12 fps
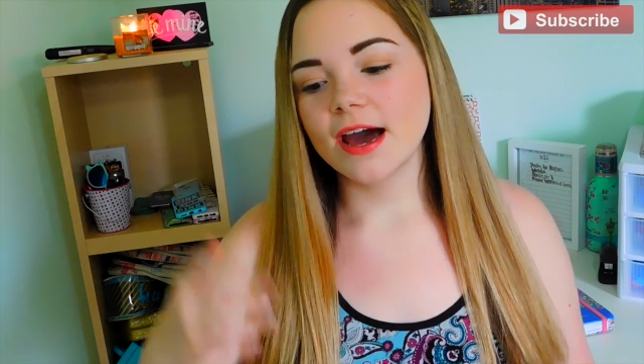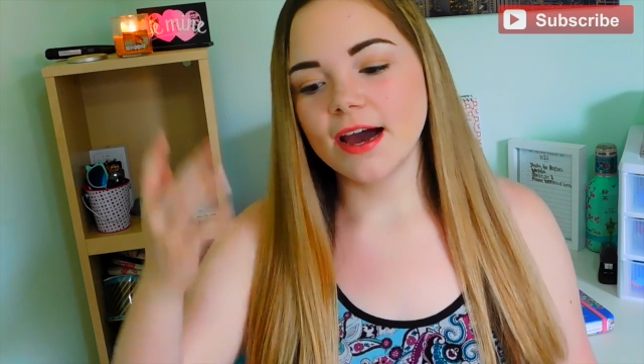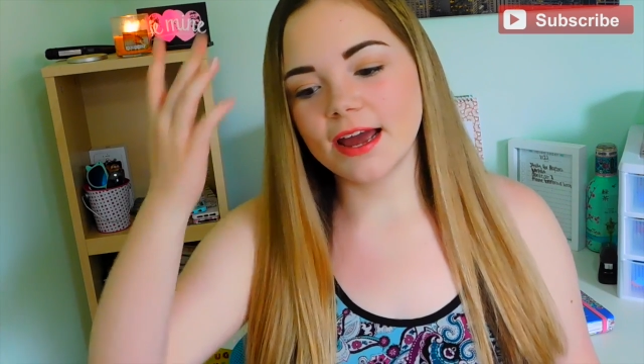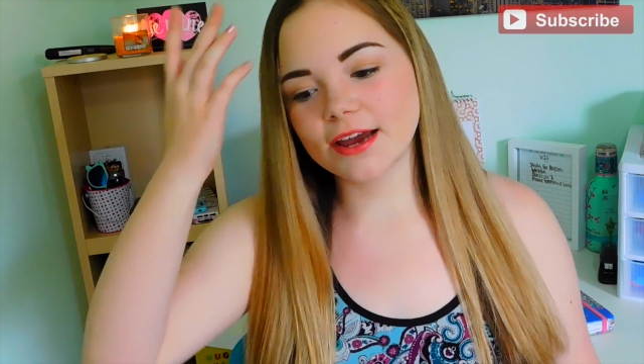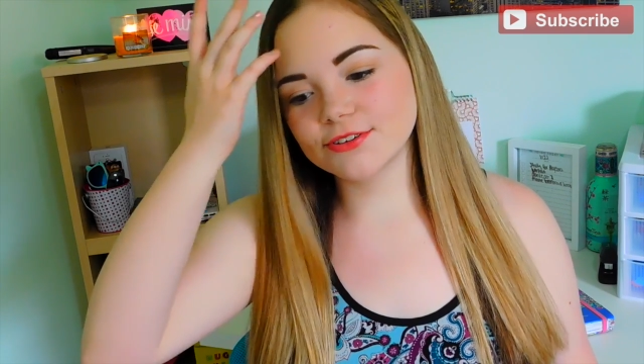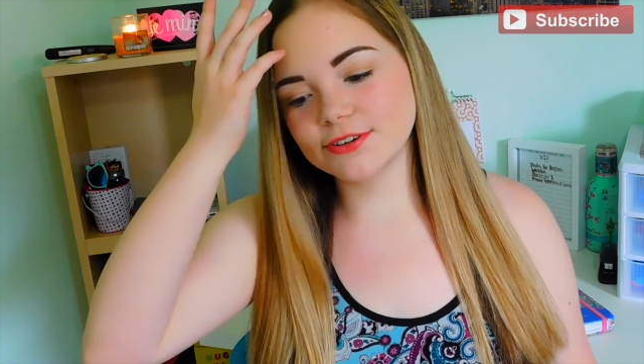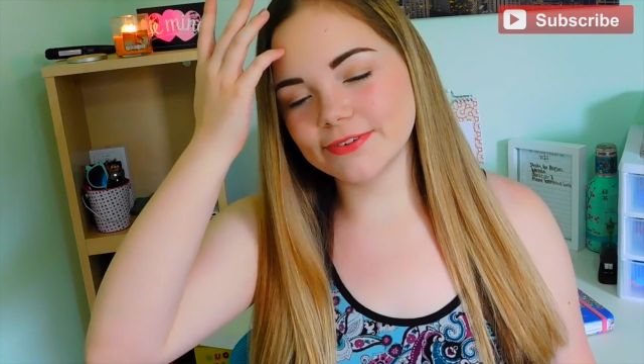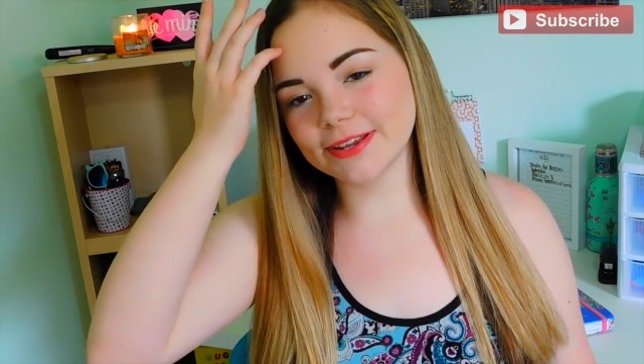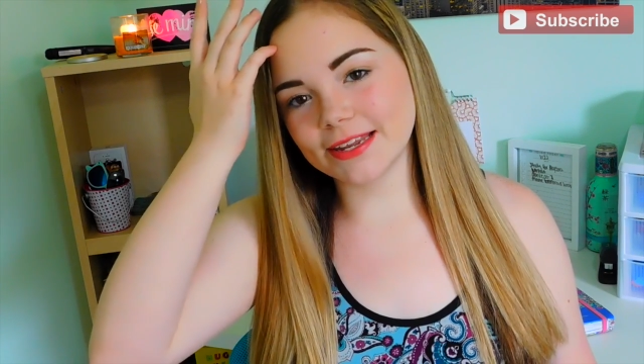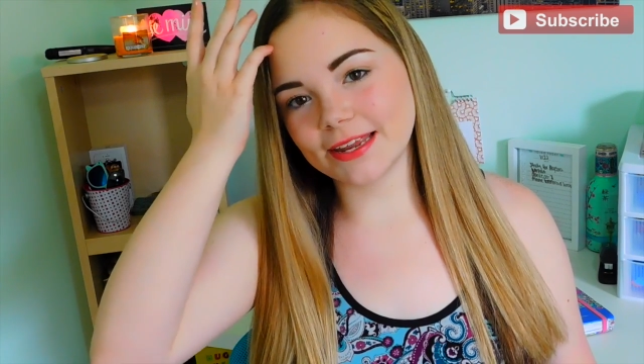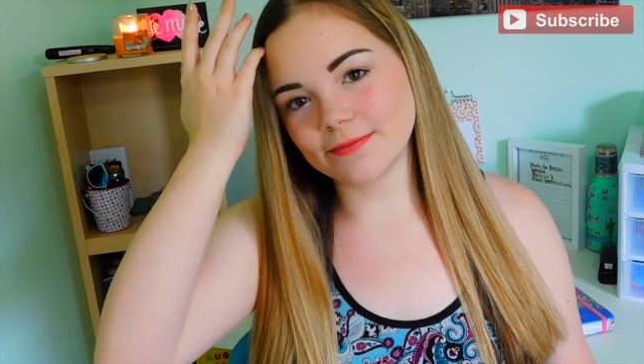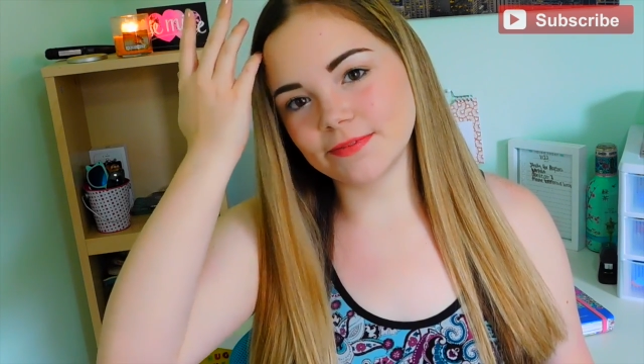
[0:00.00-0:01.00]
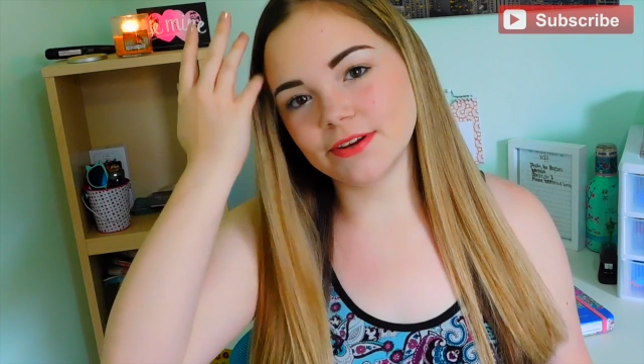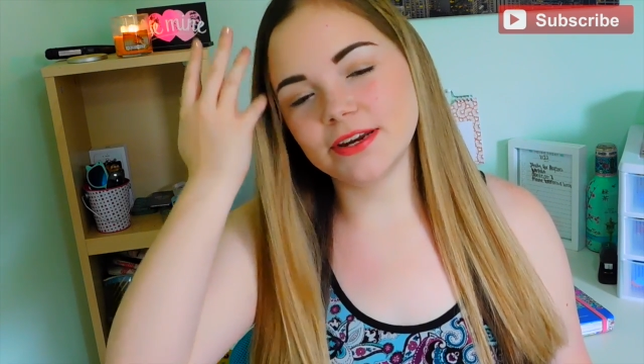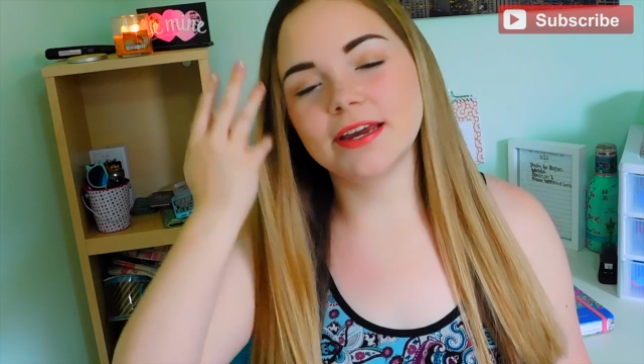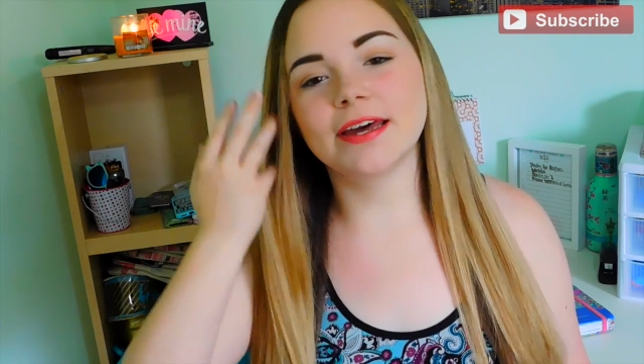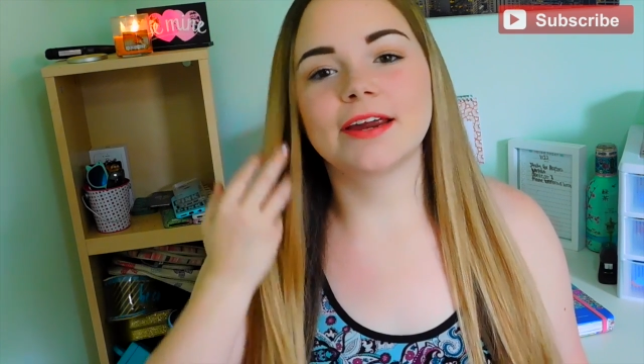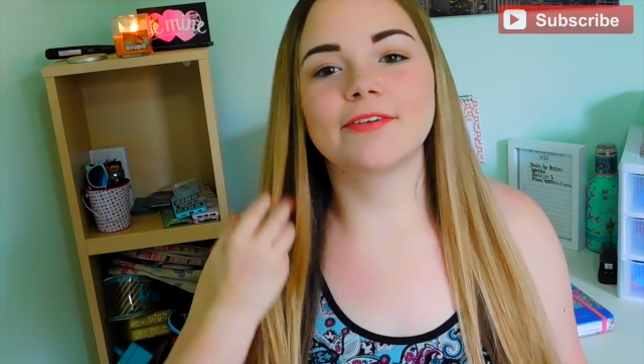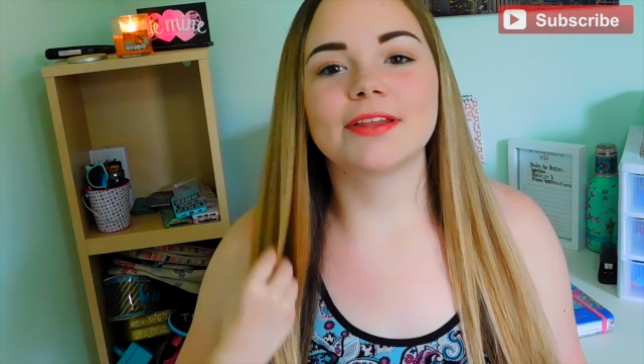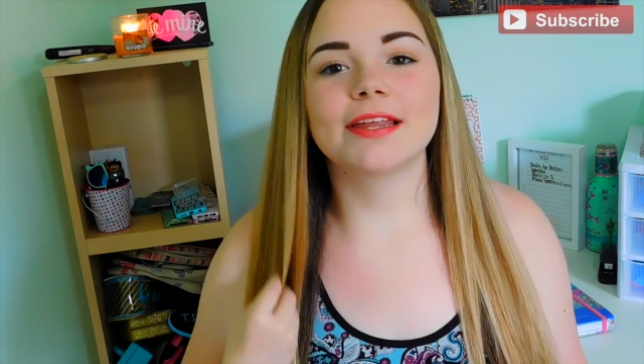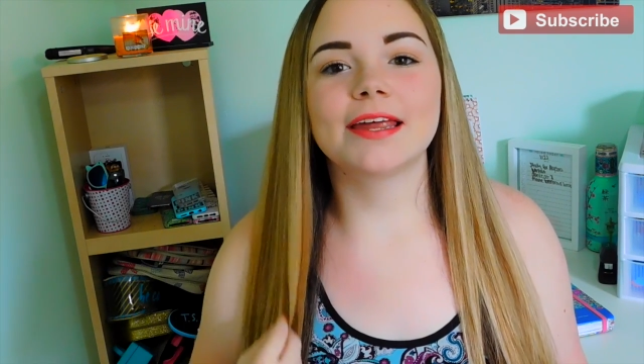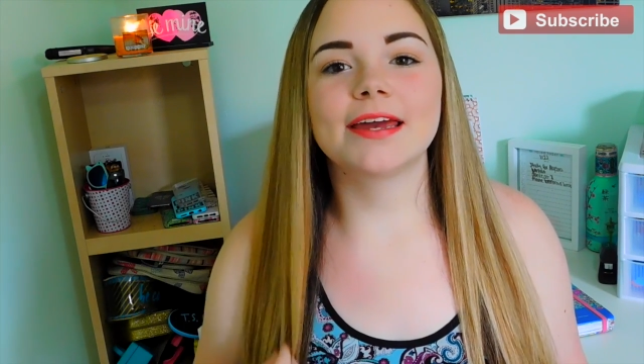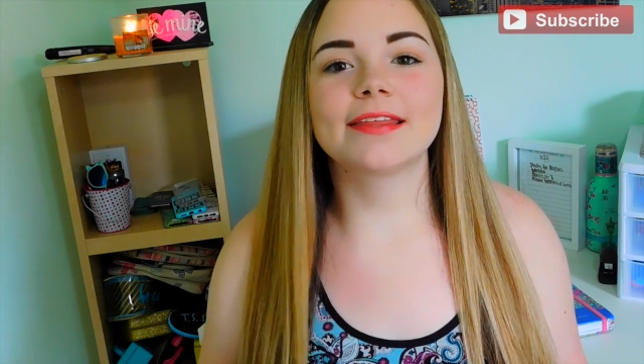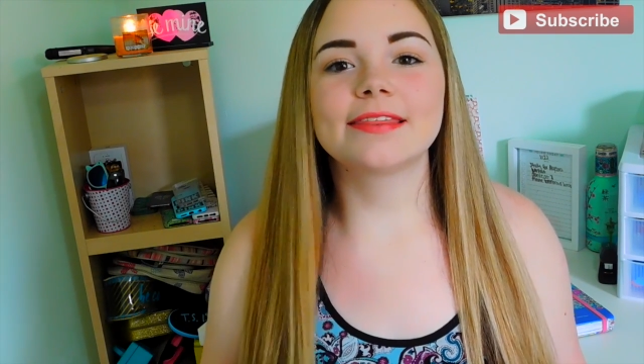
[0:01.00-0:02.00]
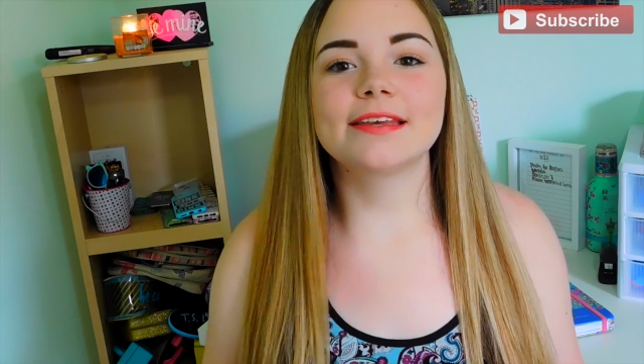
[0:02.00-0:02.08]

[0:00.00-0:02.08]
I actually really like beauty and I really like